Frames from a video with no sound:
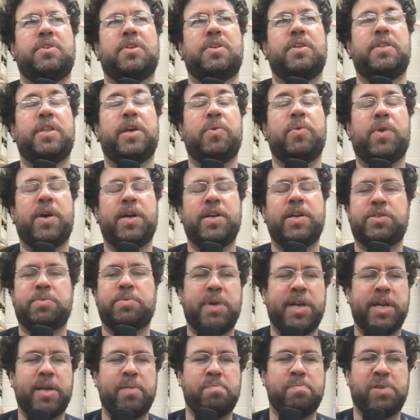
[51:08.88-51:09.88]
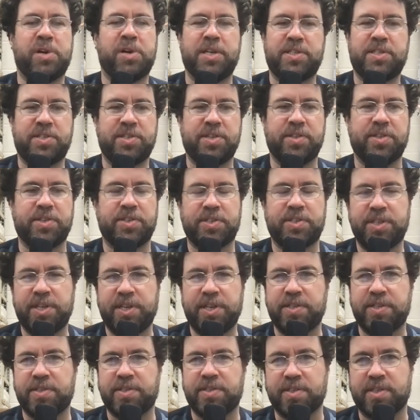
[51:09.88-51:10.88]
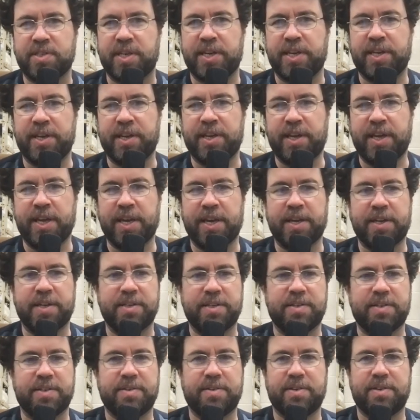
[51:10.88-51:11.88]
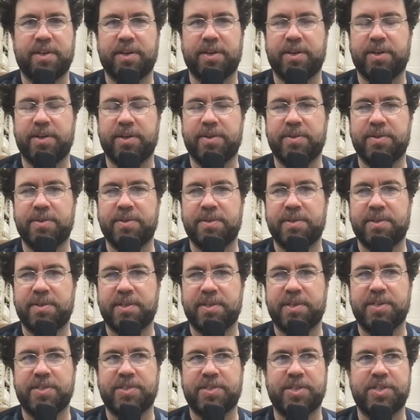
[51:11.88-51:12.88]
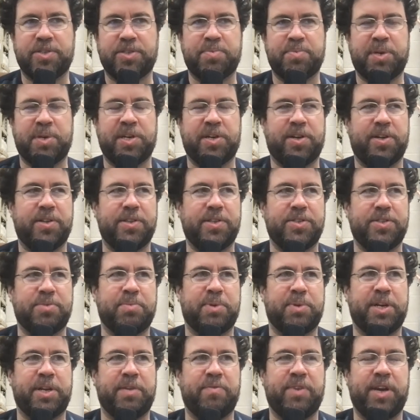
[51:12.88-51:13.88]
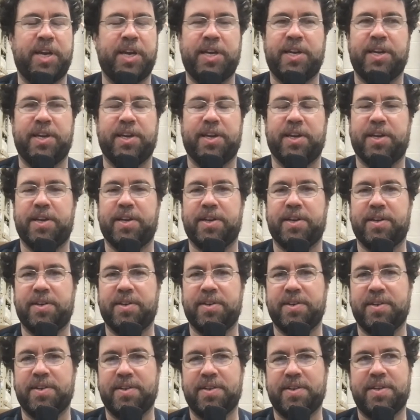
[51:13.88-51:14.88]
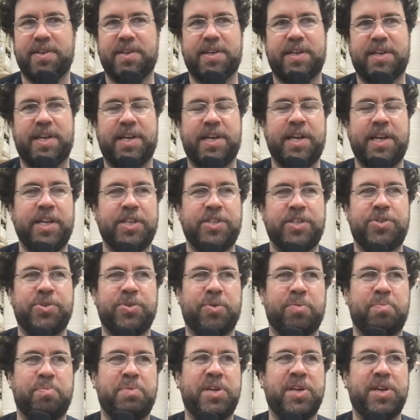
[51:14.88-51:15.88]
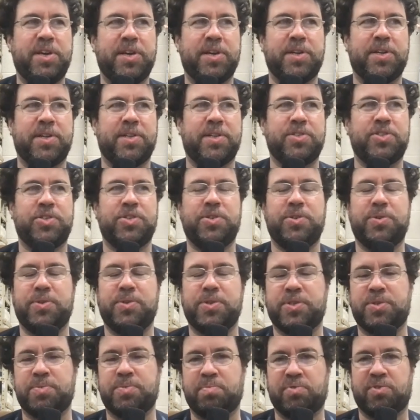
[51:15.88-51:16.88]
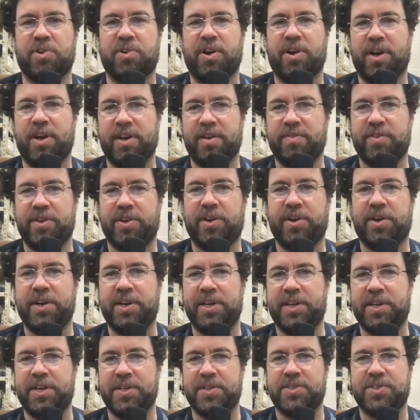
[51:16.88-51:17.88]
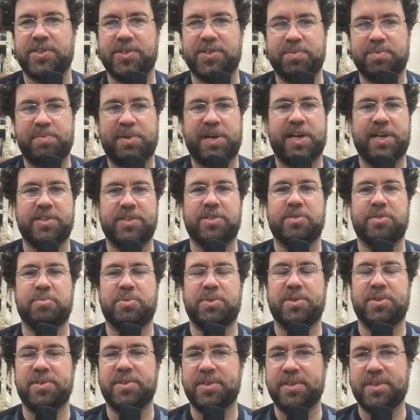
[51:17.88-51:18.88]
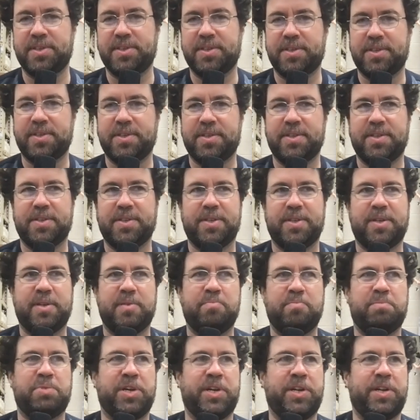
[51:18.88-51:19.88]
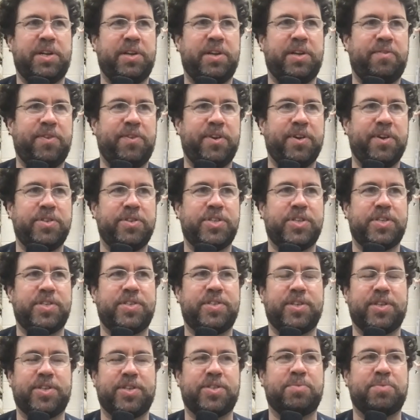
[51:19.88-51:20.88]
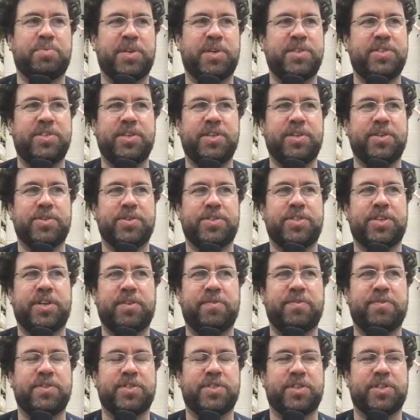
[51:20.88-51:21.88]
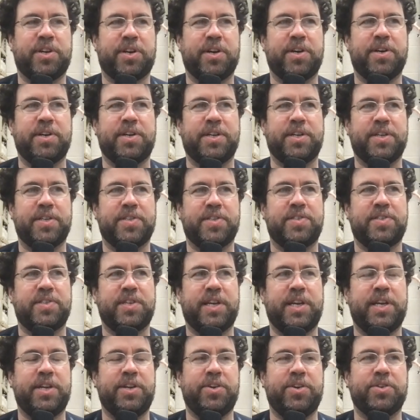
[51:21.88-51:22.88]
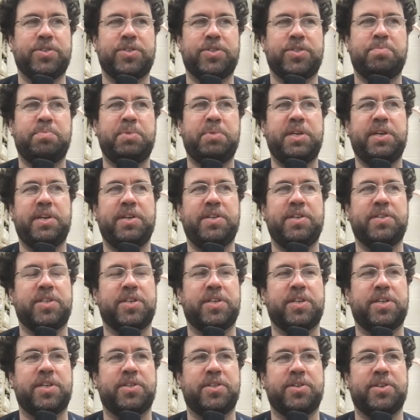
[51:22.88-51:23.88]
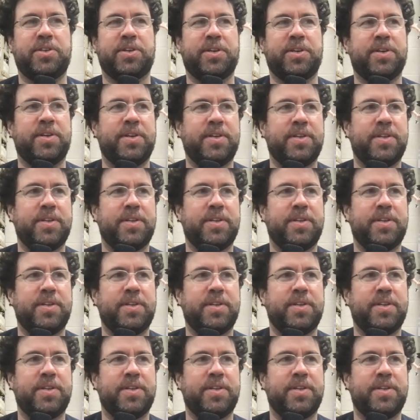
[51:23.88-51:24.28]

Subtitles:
they want as many butts in the seats as they can get, because they spent all this money making it and it needs to appeal to as broad of an audience as possible. But if you're just expressing yourself as an artist and you're speaking to other